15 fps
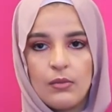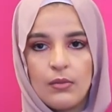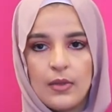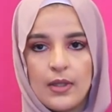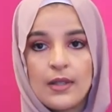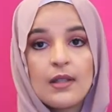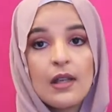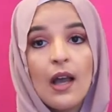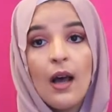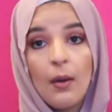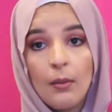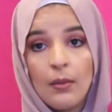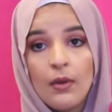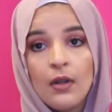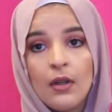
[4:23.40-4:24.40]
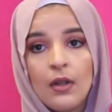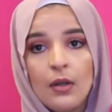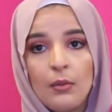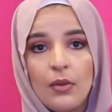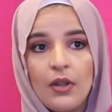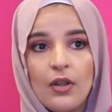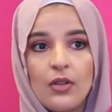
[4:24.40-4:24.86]
Islam,
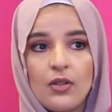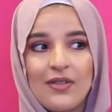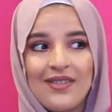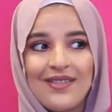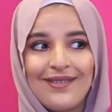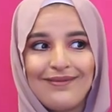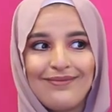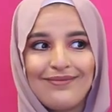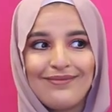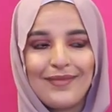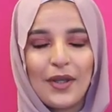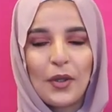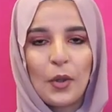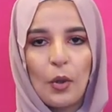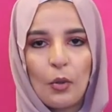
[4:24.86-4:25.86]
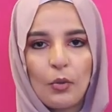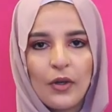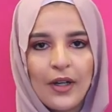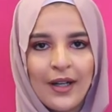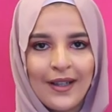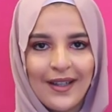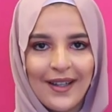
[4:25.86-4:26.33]
because
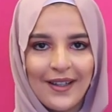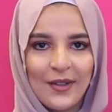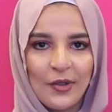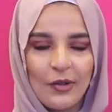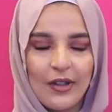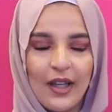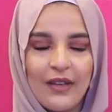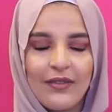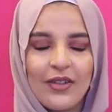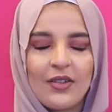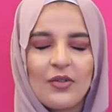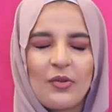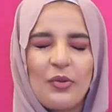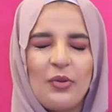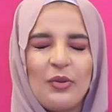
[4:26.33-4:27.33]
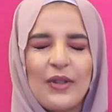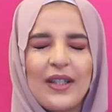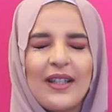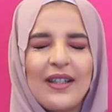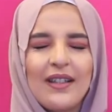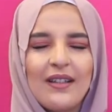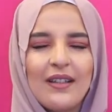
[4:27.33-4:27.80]
incorporating that in your life is
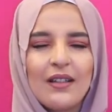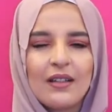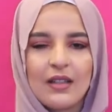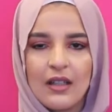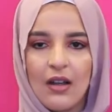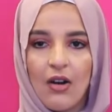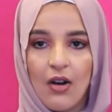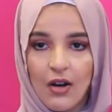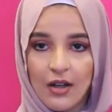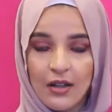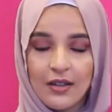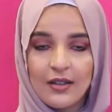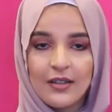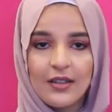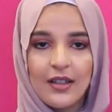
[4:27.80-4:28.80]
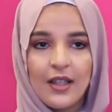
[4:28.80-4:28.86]
really hard.